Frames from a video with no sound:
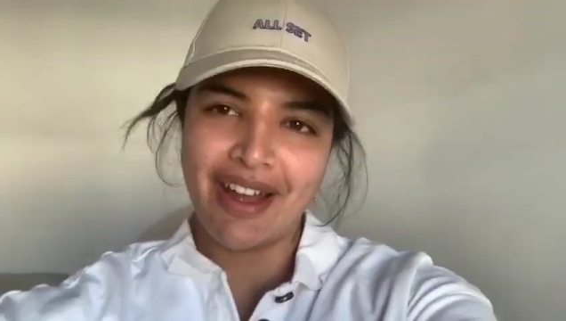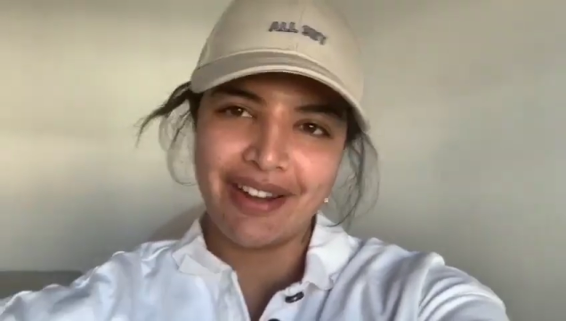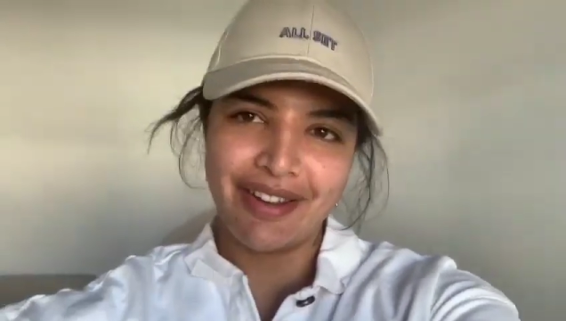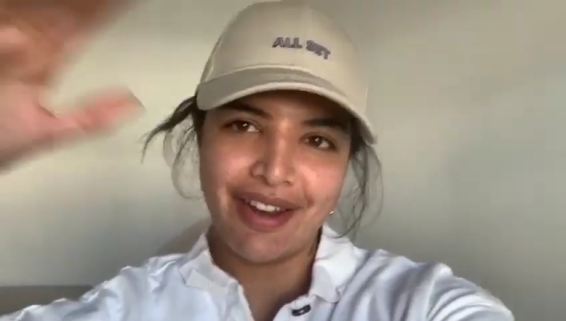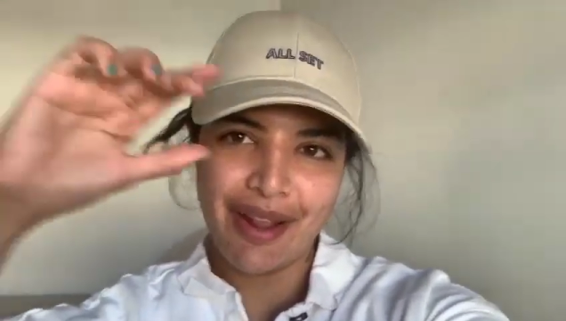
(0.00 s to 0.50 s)

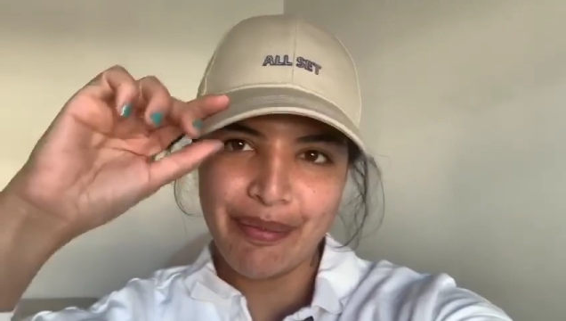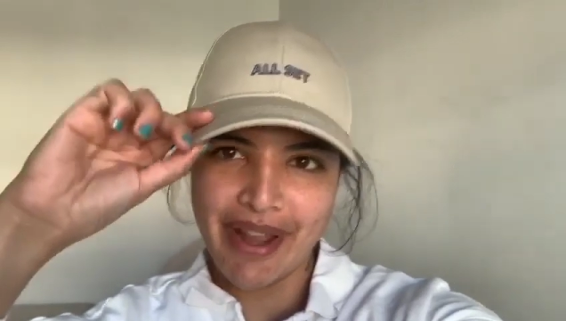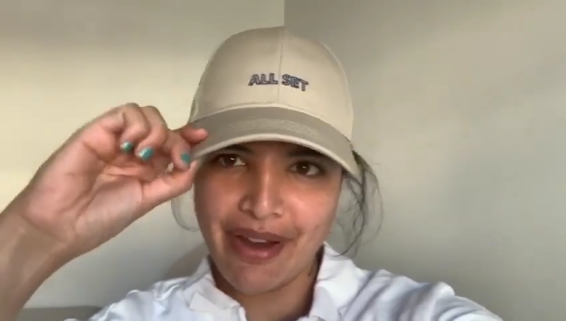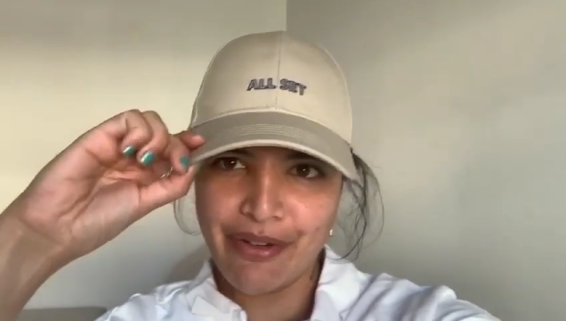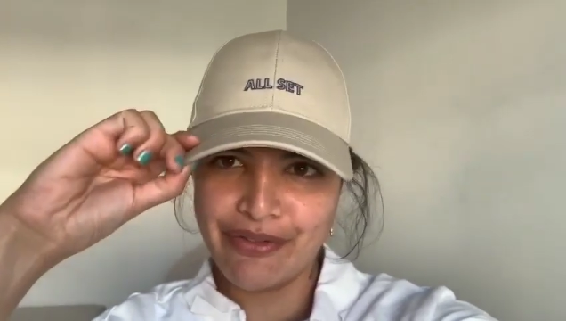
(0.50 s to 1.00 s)
Today my
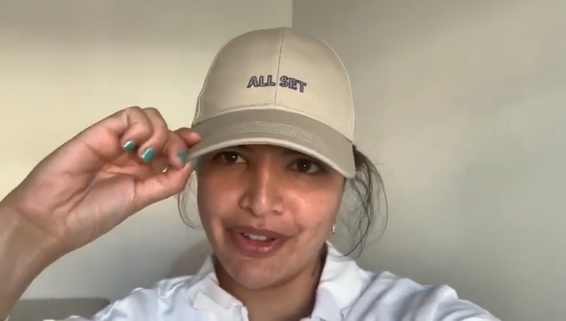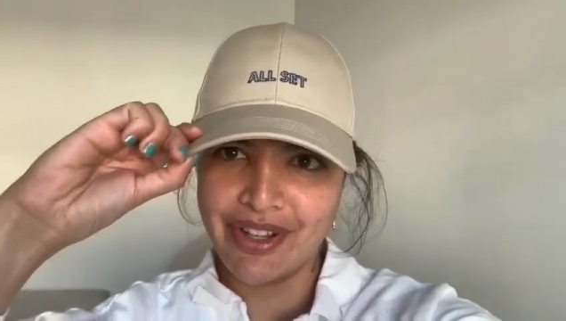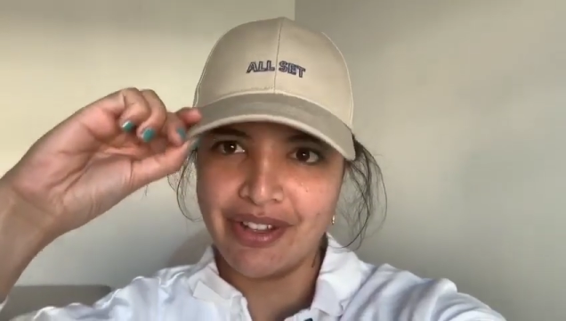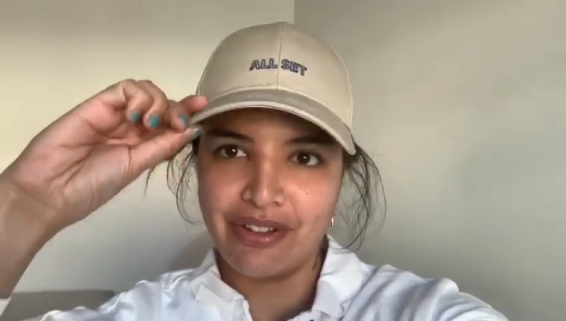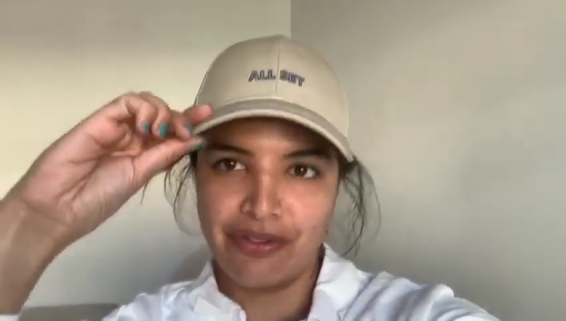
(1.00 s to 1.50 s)
outfit
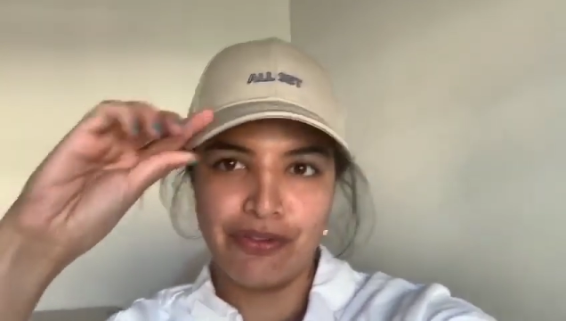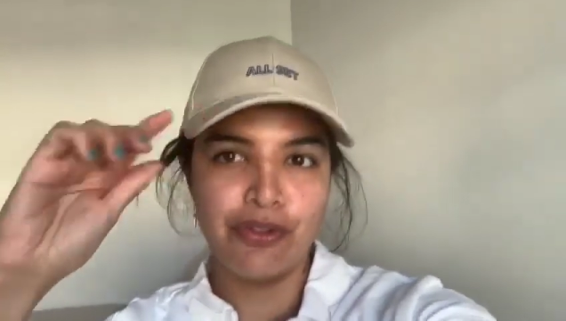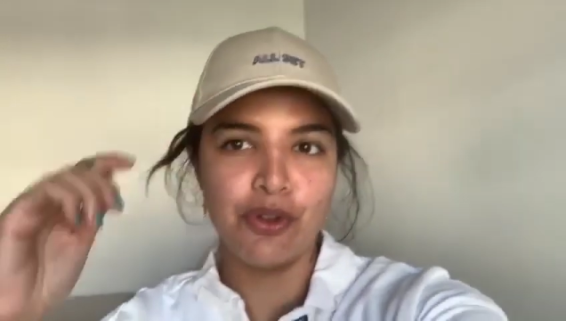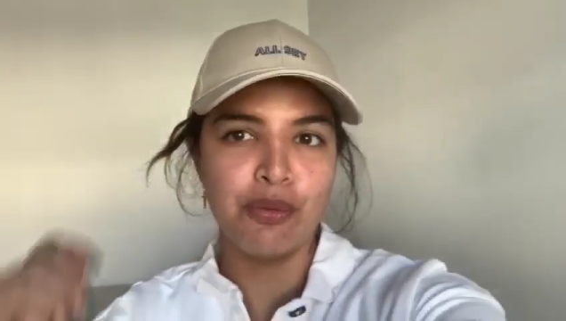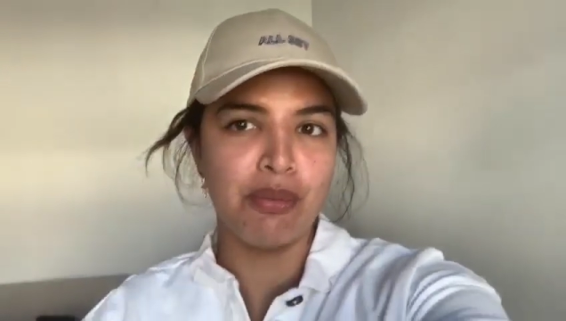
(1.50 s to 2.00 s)
is
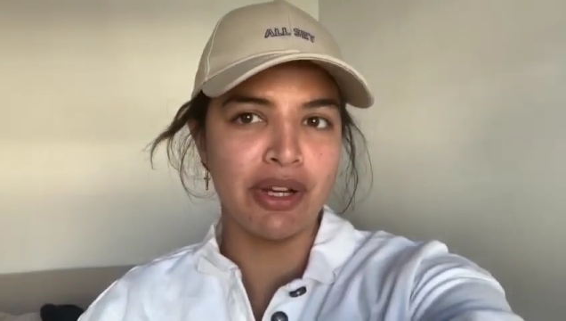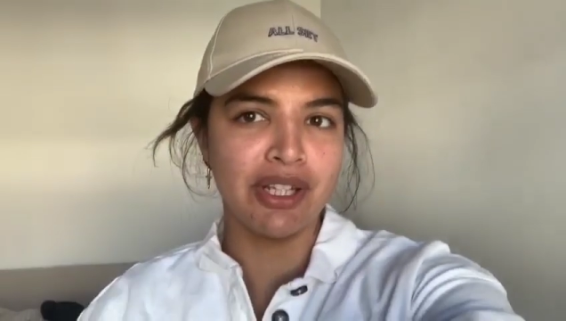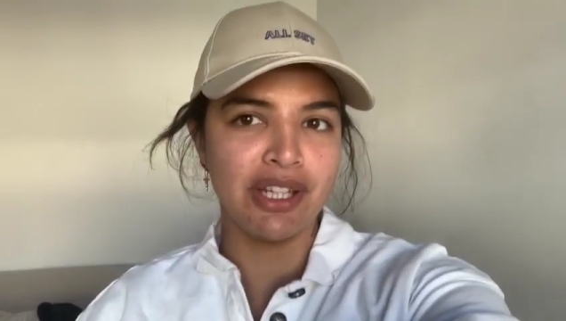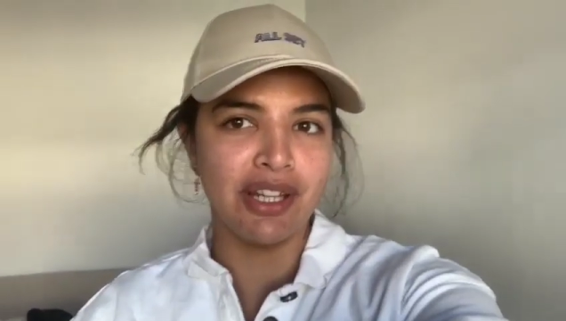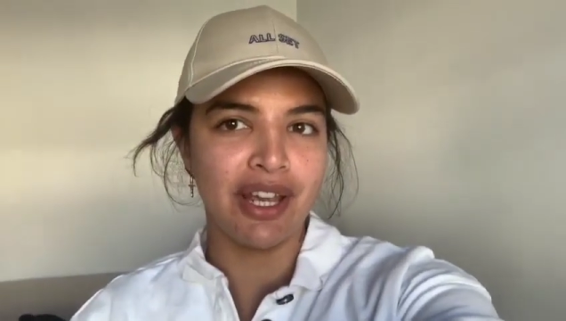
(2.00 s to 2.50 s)
full
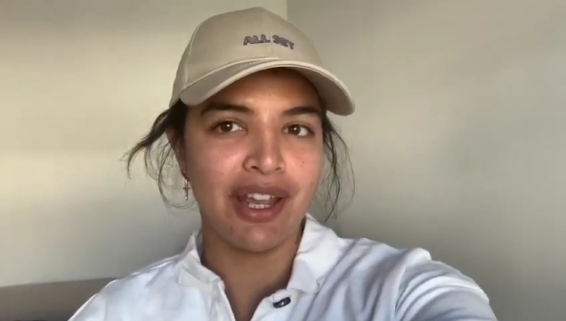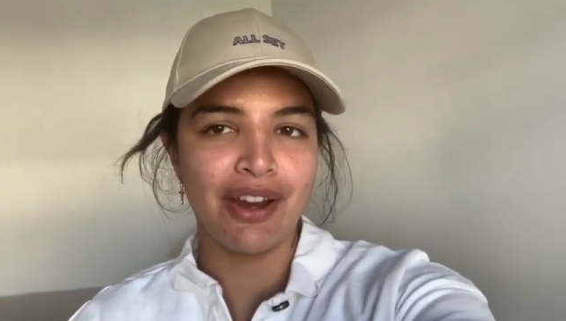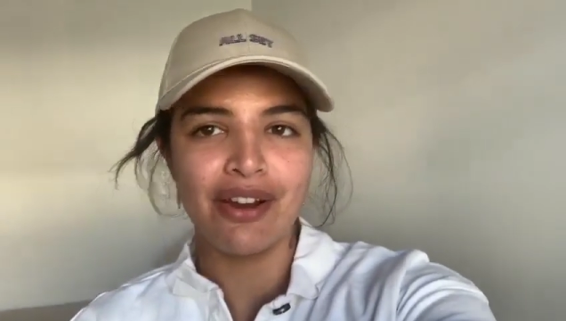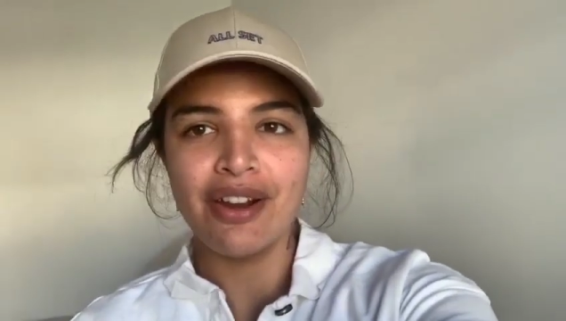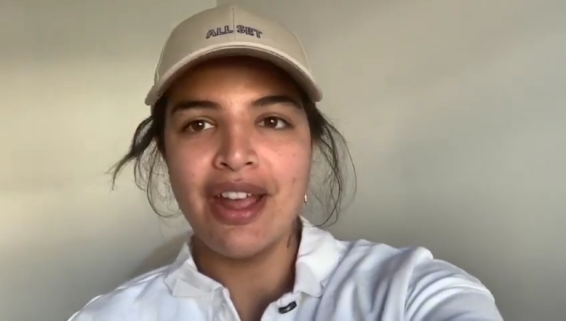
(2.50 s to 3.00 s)
Monki
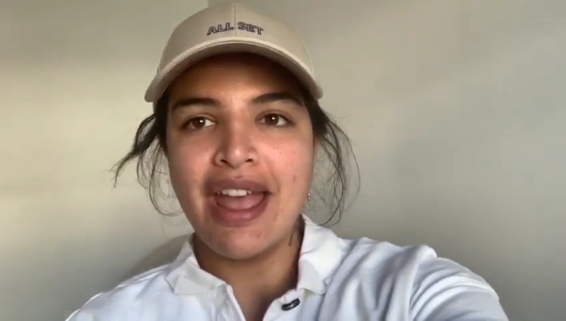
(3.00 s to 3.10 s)
care,